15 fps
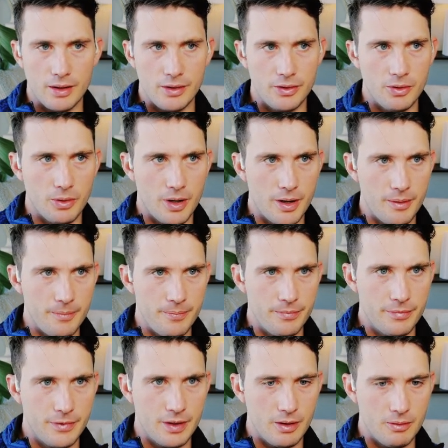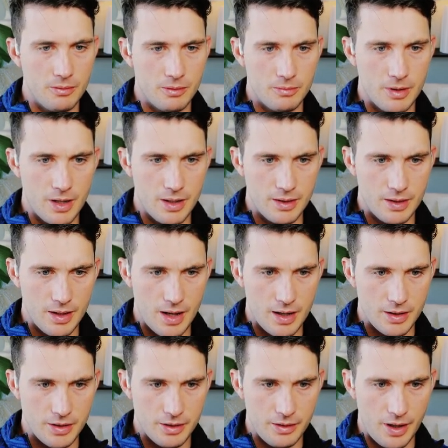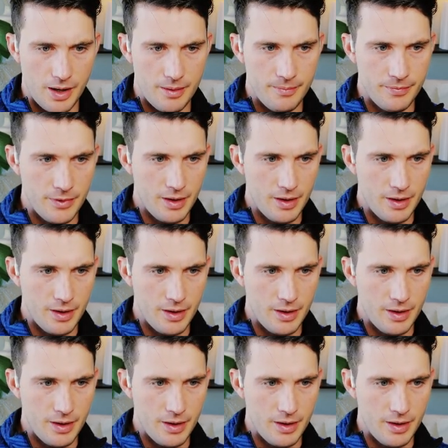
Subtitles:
stored. So we'll run into that issue again.